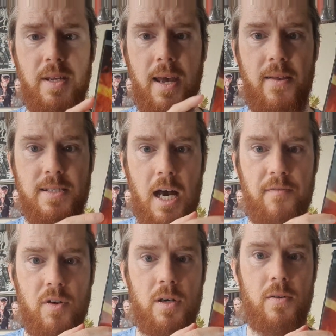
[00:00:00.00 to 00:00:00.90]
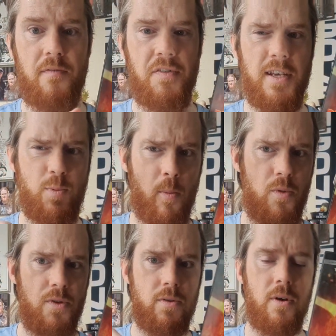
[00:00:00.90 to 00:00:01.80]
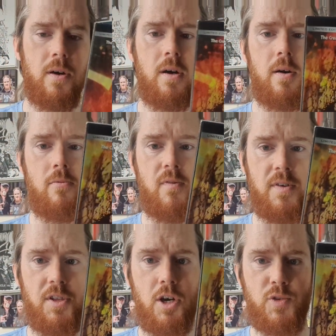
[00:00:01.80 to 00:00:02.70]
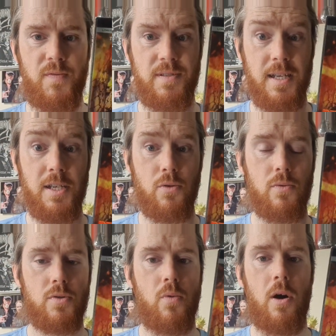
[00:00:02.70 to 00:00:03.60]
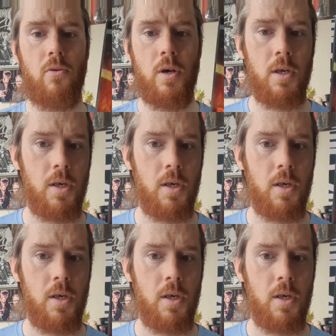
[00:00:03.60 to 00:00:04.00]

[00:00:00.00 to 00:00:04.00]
yeah, there's other. I think there's one with a nurse with a needle as well.